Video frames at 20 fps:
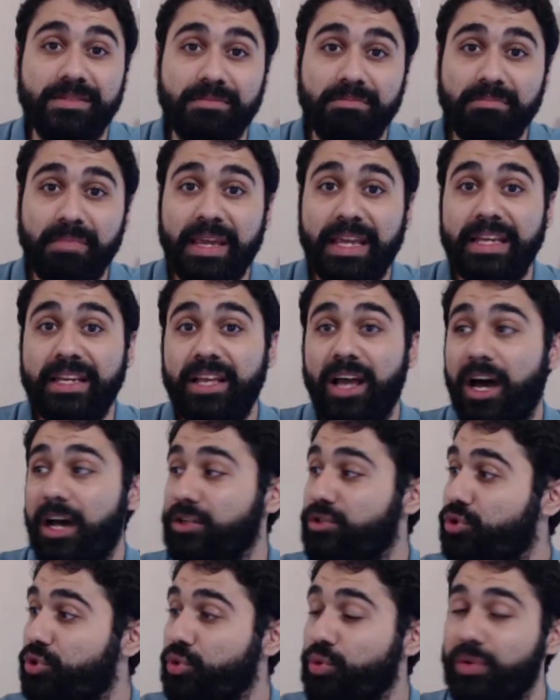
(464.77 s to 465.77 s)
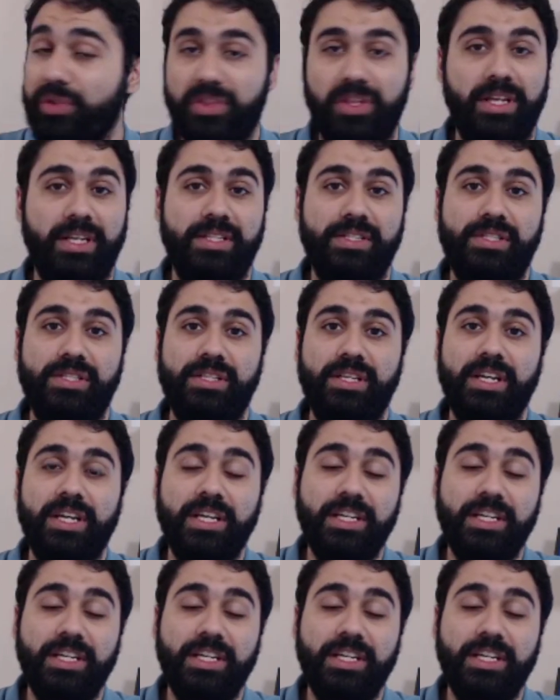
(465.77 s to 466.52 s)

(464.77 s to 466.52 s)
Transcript: mainly are two things.